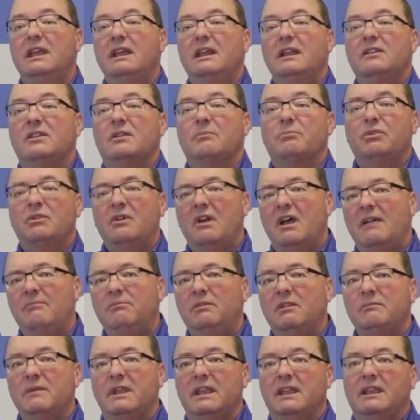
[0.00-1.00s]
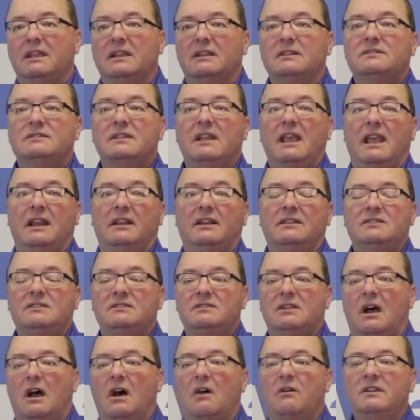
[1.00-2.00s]
The problem is, and this
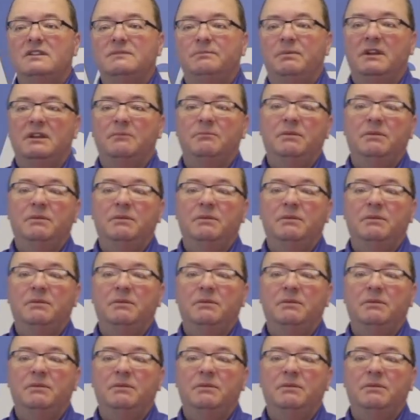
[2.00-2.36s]
has always been